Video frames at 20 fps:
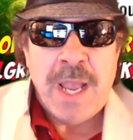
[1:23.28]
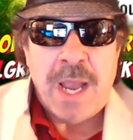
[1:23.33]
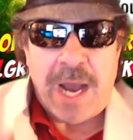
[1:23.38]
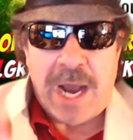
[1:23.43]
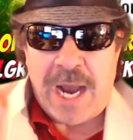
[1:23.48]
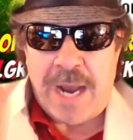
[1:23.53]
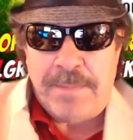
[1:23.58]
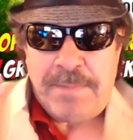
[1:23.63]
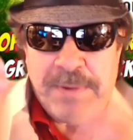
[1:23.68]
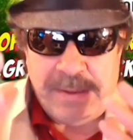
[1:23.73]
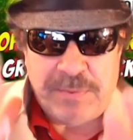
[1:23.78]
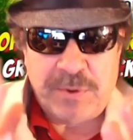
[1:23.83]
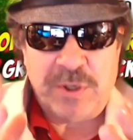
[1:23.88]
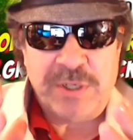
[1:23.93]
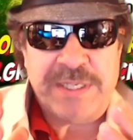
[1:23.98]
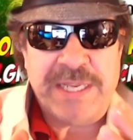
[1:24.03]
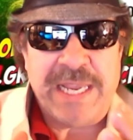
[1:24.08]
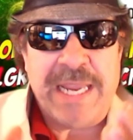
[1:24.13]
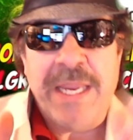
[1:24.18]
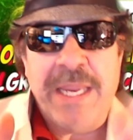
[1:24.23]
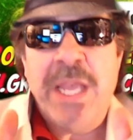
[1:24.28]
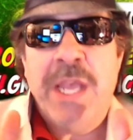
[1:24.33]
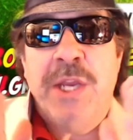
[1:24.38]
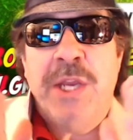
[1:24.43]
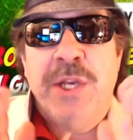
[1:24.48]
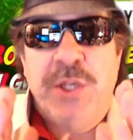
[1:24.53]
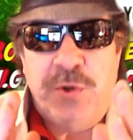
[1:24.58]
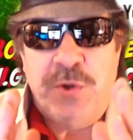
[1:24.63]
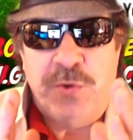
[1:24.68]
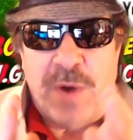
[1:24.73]
Uh, people are saying,
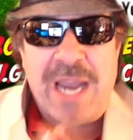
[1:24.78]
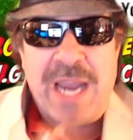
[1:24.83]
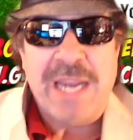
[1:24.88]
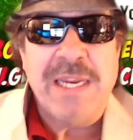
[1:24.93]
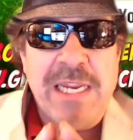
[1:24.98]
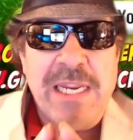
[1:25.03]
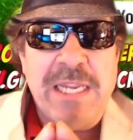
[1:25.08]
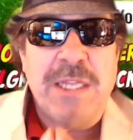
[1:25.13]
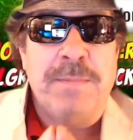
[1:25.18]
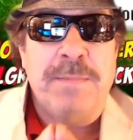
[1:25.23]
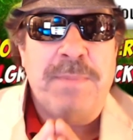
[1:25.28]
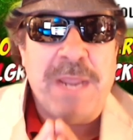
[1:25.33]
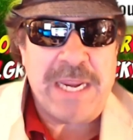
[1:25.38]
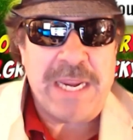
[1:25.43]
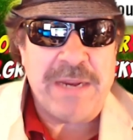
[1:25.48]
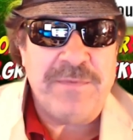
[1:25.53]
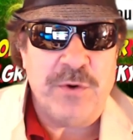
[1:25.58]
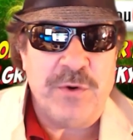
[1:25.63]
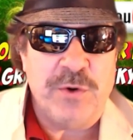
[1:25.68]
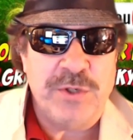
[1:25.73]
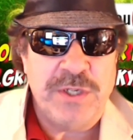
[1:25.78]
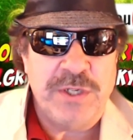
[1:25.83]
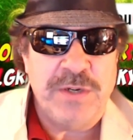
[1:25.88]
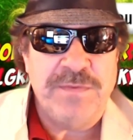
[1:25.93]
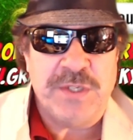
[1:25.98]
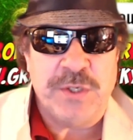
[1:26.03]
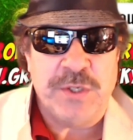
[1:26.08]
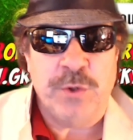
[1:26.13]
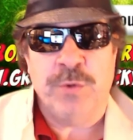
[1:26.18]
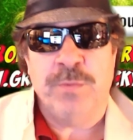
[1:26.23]
Do I need the paid version of
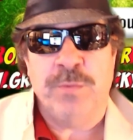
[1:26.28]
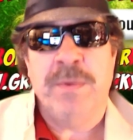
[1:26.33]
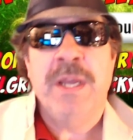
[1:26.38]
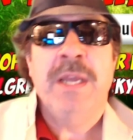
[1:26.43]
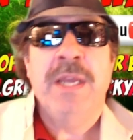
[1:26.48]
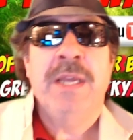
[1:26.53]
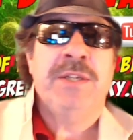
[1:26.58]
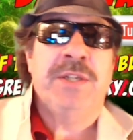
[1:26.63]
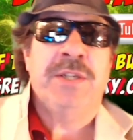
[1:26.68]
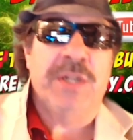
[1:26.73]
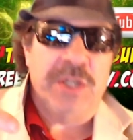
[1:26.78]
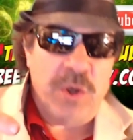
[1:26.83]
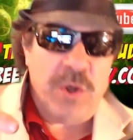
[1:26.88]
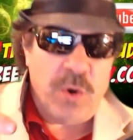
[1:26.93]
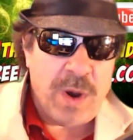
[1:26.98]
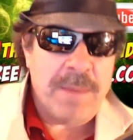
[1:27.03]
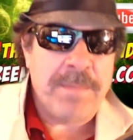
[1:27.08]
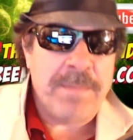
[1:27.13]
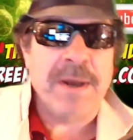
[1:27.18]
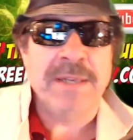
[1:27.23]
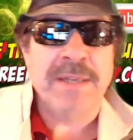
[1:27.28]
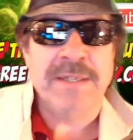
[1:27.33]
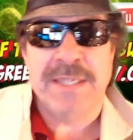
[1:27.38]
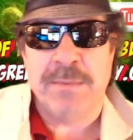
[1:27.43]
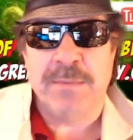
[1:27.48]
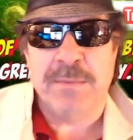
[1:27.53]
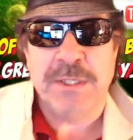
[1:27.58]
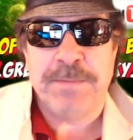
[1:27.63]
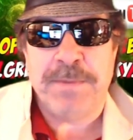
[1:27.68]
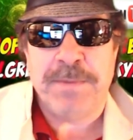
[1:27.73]
Zoom to go up on
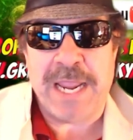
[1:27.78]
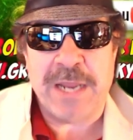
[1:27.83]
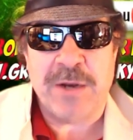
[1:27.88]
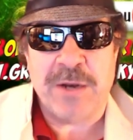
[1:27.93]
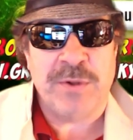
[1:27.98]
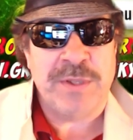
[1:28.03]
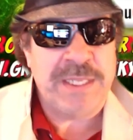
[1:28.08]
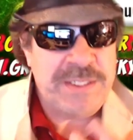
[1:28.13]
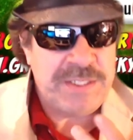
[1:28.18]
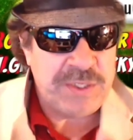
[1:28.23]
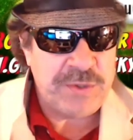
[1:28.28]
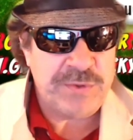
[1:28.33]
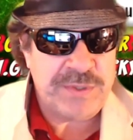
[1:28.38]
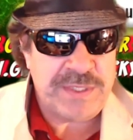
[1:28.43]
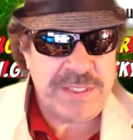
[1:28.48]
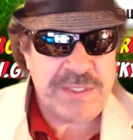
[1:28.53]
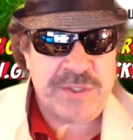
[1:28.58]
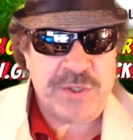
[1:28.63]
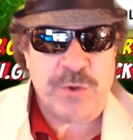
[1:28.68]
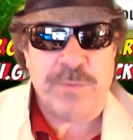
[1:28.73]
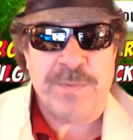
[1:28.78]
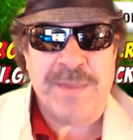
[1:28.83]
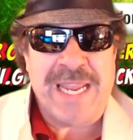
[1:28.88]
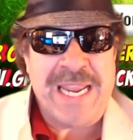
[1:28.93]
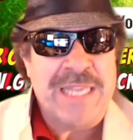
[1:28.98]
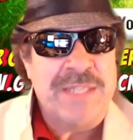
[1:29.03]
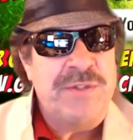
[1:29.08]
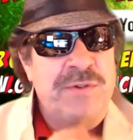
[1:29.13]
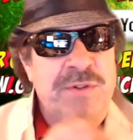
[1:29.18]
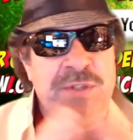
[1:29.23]
someone's panel that's using Zoom? The
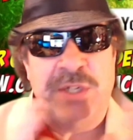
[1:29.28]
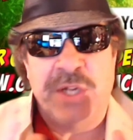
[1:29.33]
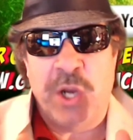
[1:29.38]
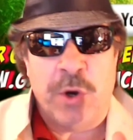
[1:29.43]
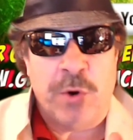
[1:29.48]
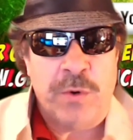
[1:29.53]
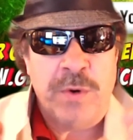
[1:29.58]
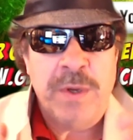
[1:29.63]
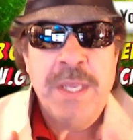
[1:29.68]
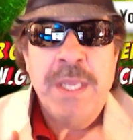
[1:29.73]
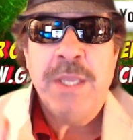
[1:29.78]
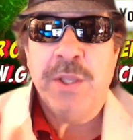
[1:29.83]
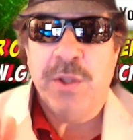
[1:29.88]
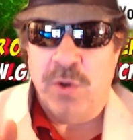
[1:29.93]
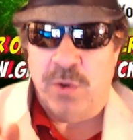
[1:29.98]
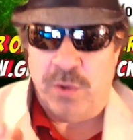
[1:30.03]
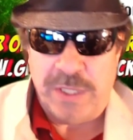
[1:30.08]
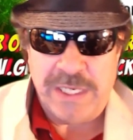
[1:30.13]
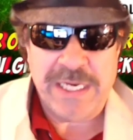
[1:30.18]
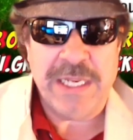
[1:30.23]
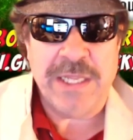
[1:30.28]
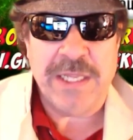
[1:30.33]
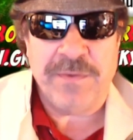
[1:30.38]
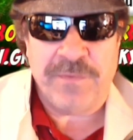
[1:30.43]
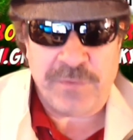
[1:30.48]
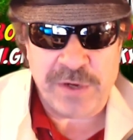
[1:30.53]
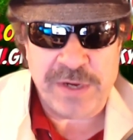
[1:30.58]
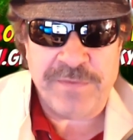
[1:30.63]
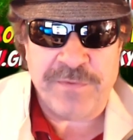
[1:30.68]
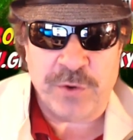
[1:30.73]
answer is no. You only need the
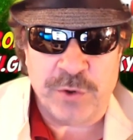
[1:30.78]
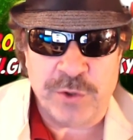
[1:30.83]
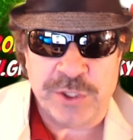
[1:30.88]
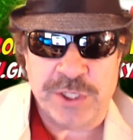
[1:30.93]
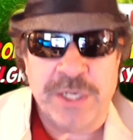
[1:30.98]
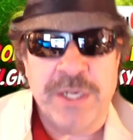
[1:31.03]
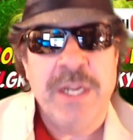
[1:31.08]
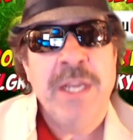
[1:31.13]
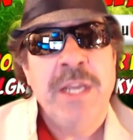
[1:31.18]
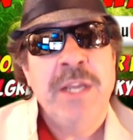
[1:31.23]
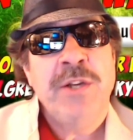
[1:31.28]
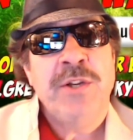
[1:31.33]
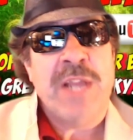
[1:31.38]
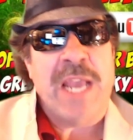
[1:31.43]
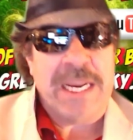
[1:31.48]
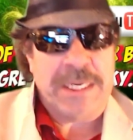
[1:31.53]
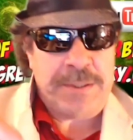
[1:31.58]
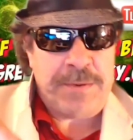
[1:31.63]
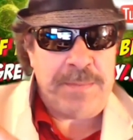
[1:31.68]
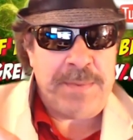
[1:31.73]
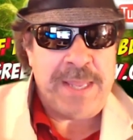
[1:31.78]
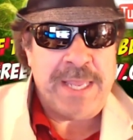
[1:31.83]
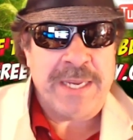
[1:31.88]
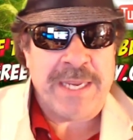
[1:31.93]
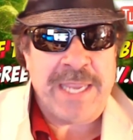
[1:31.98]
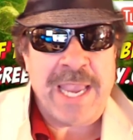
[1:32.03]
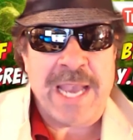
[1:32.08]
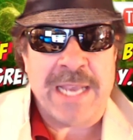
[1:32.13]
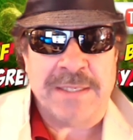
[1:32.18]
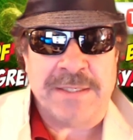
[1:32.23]
free version to actually be a
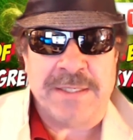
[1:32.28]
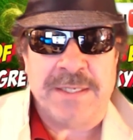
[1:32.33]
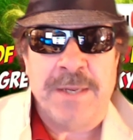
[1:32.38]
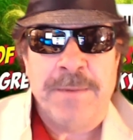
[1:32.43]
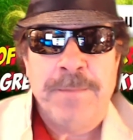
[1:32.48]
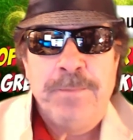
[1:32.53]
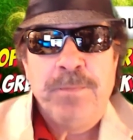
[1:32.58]
guest.